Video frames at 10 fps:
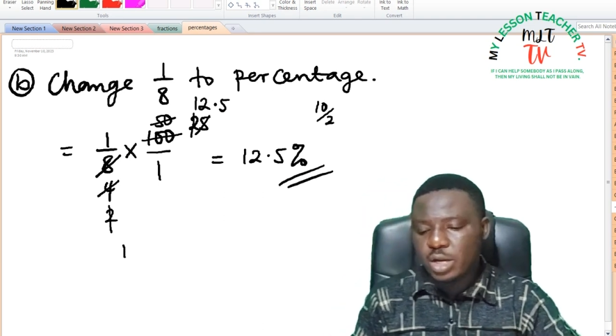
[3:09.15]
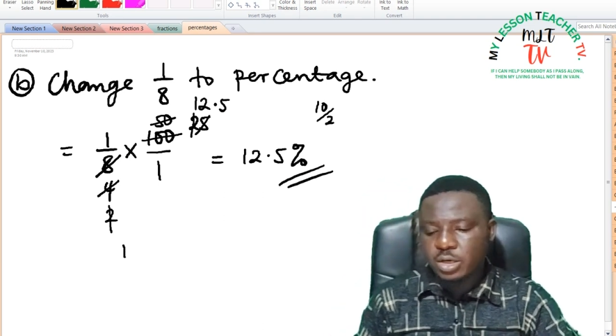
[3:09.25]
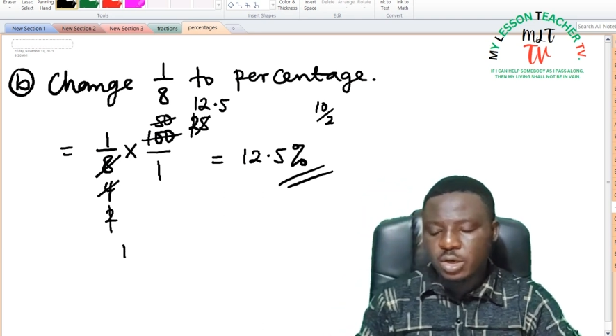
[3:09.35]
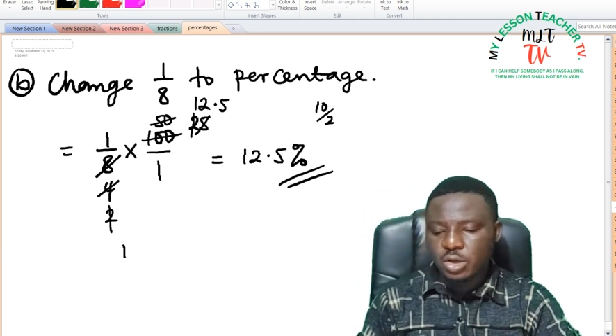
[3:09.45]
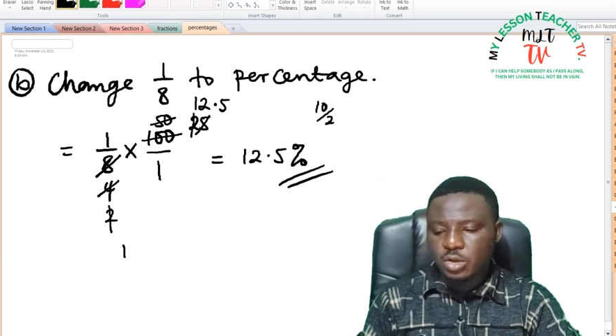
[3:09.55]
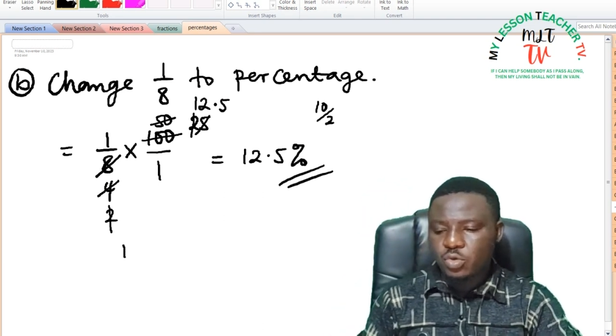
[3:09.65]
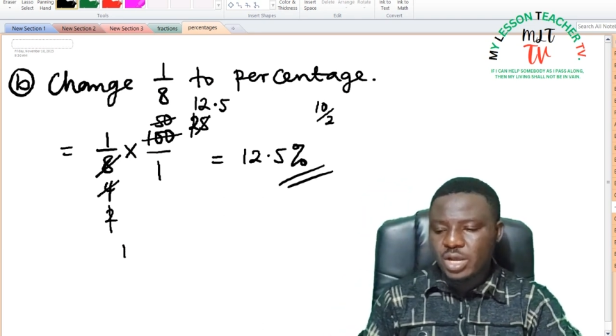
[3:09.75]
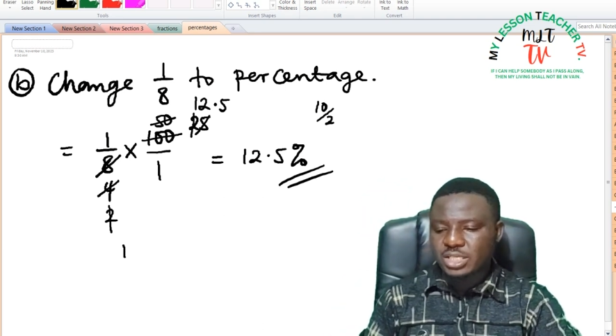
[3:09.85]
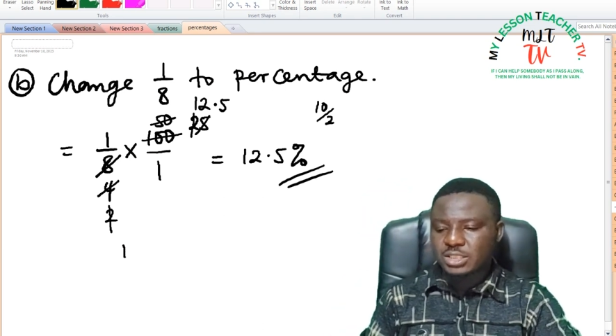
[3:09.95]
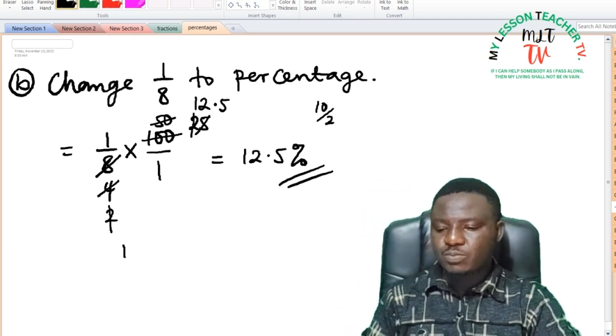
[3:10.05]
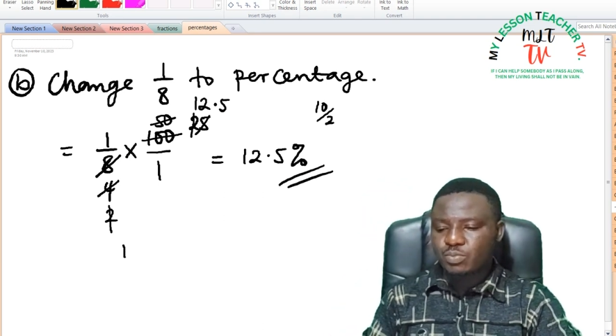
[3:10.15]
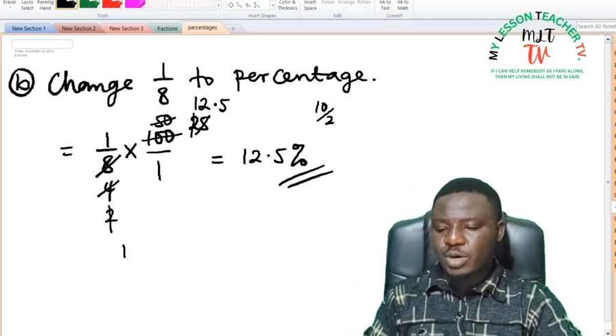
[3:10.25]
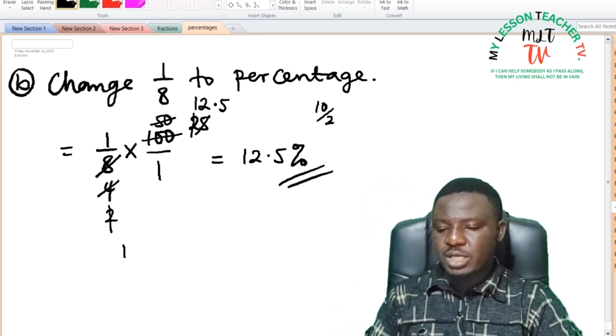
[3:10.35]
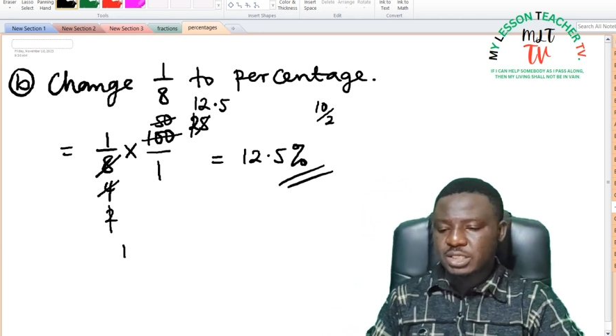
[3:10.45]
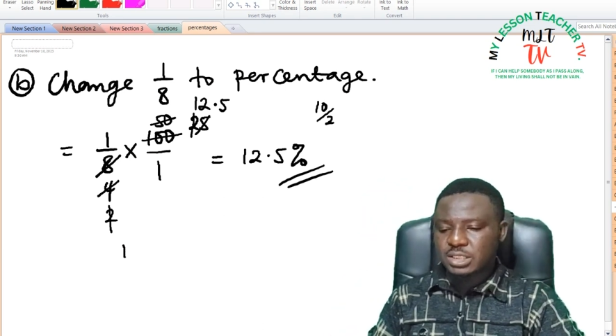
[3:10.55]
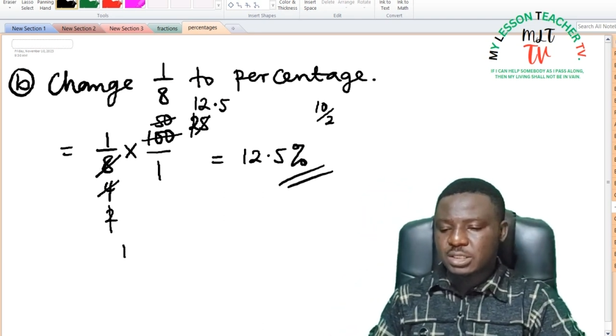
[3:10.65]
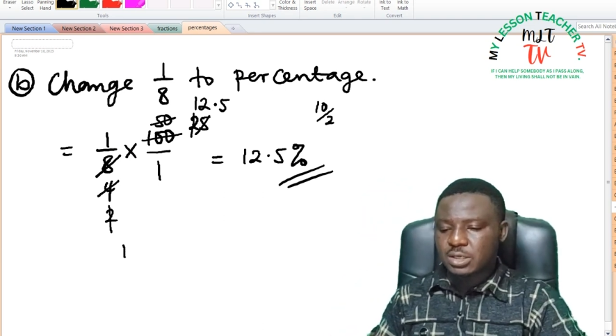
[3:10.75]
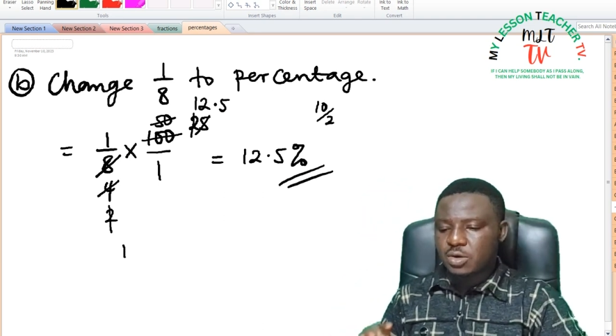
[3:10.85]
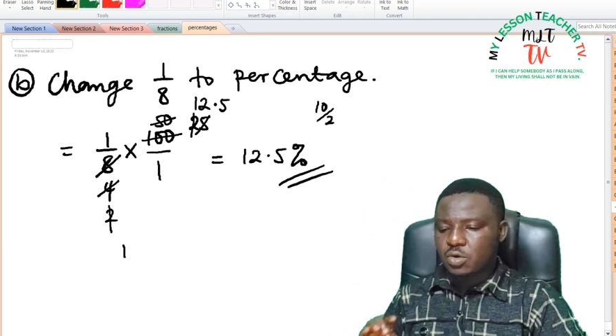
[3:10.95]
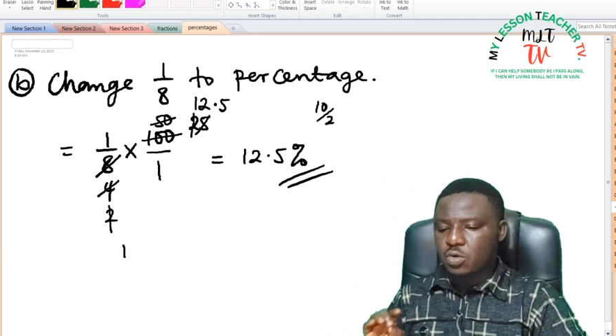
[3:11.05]
when you
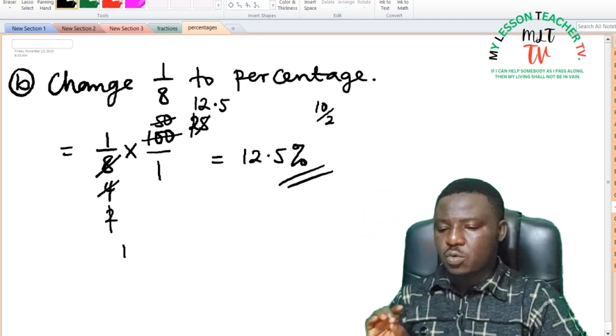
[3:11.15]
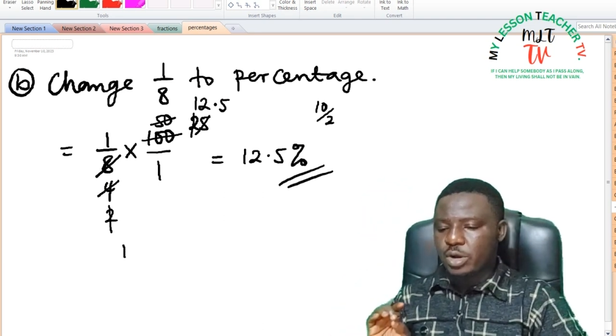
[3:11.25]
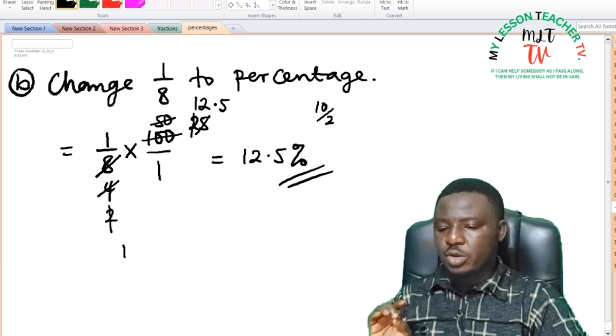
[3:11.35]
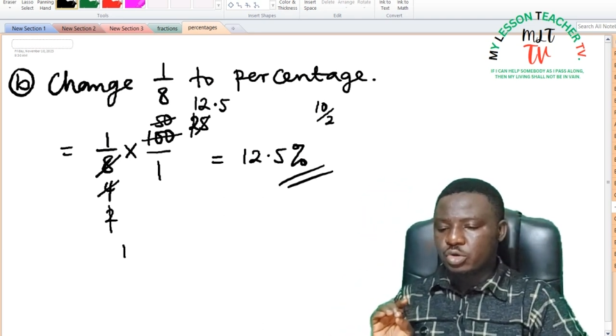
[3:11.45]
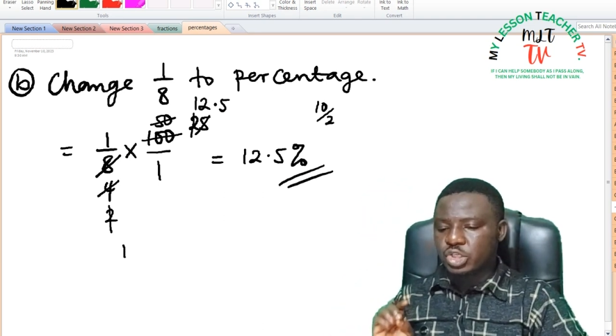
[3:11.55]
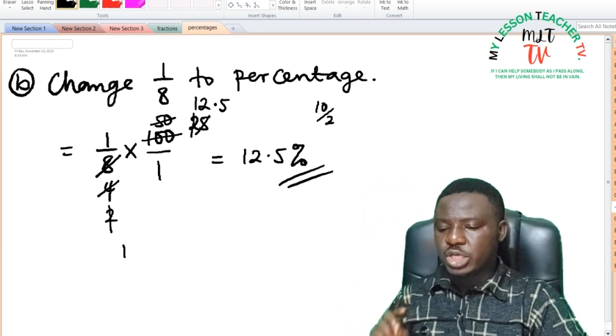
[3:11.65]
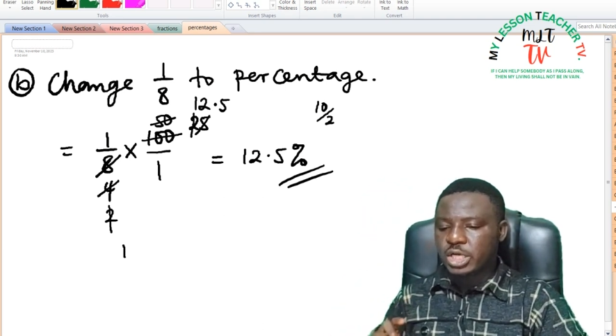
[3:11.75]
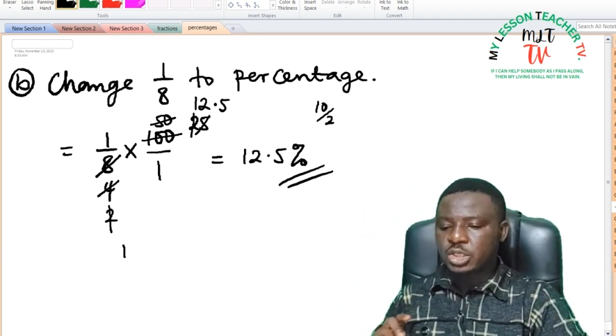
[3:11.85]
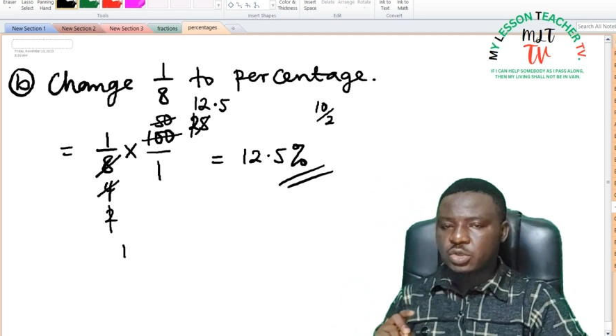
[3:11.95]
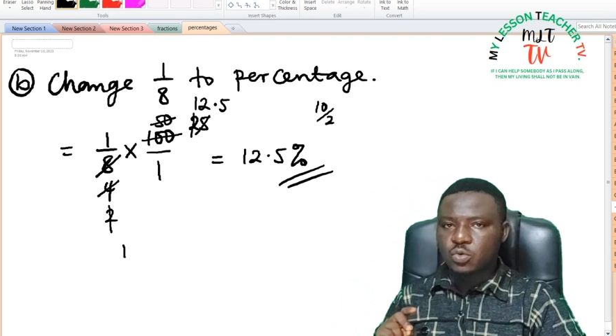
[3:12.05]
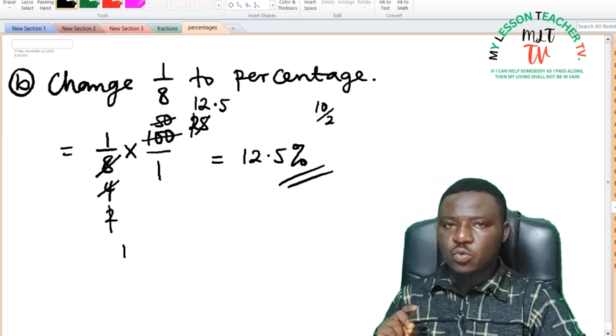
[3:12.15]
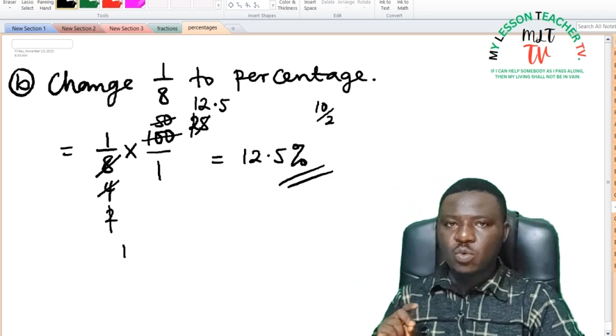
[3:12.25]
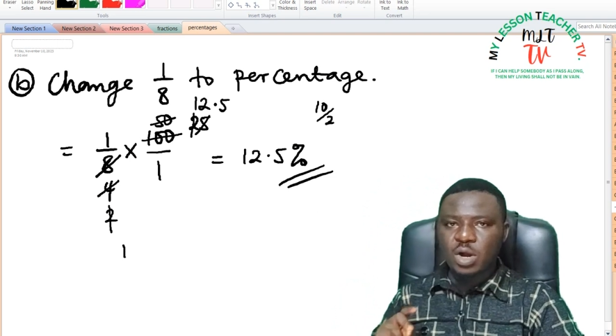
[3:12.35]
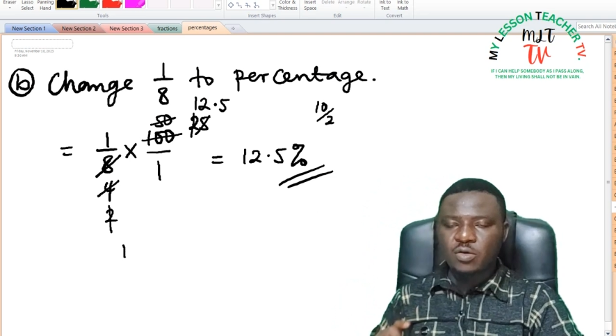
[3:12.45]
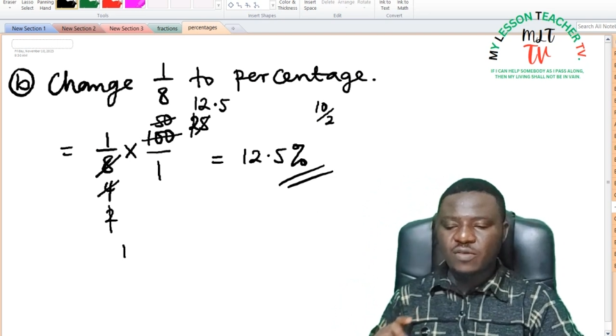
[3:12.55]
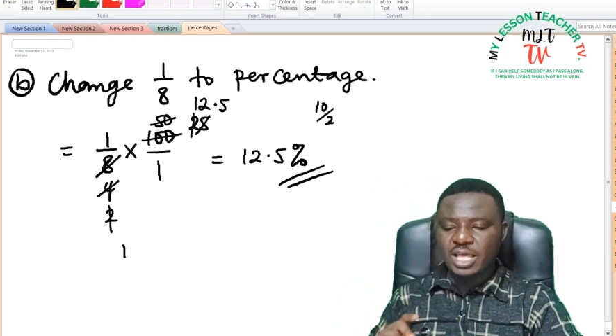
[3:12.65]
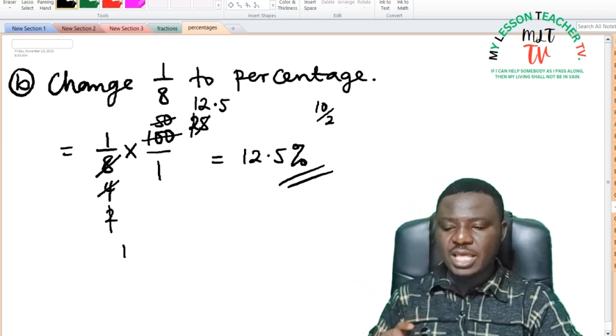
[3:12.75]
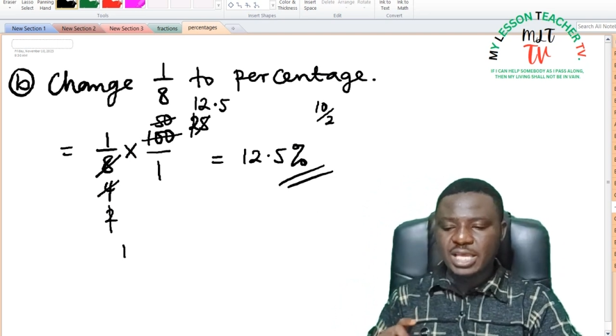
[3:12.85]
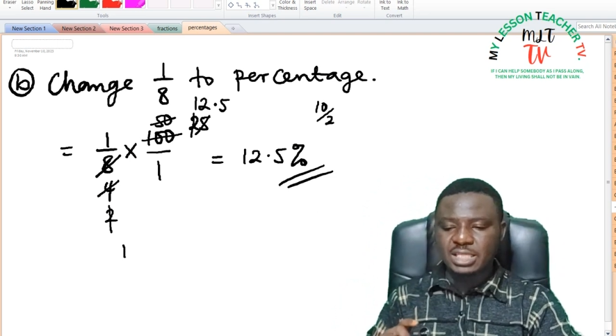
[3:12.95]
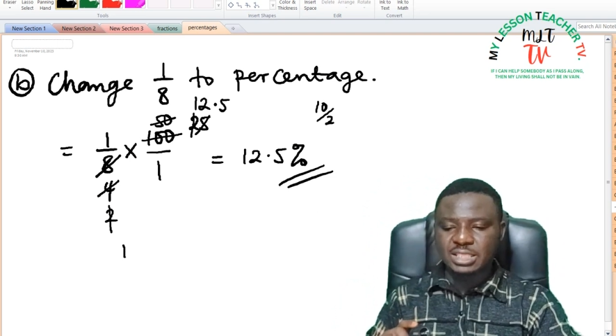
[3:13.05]
express or when you change 1
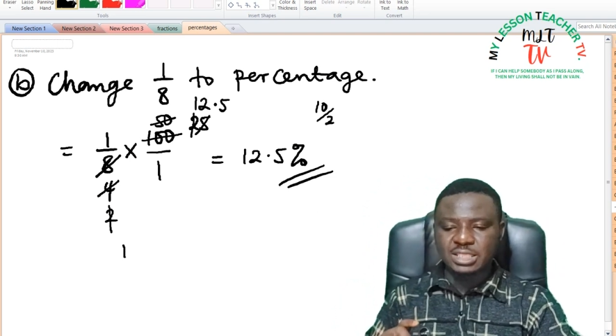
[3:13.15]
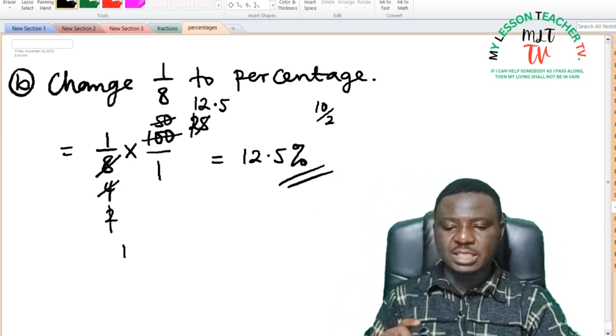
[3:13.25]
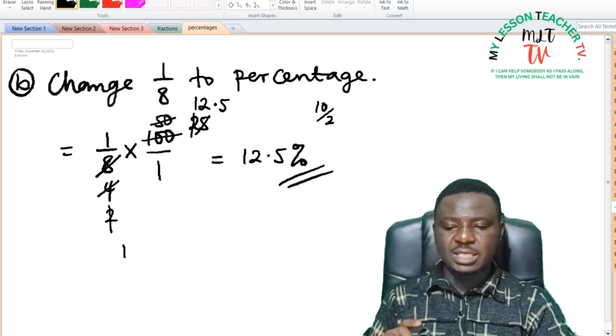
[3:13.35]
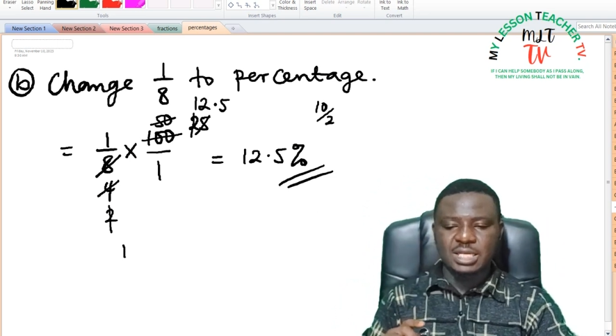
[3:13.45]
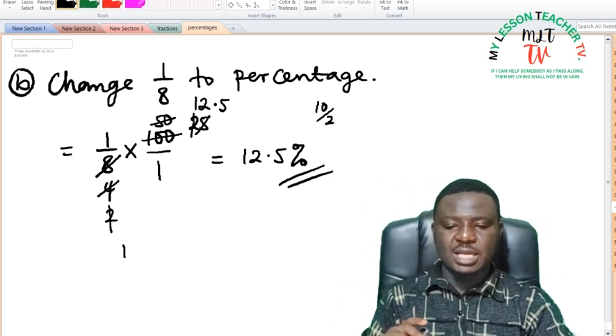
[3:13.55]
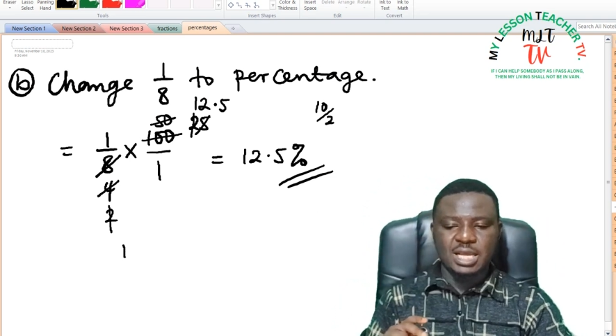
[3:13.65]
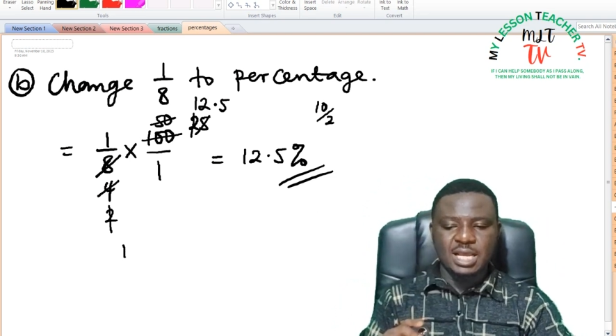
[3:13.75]
over 8.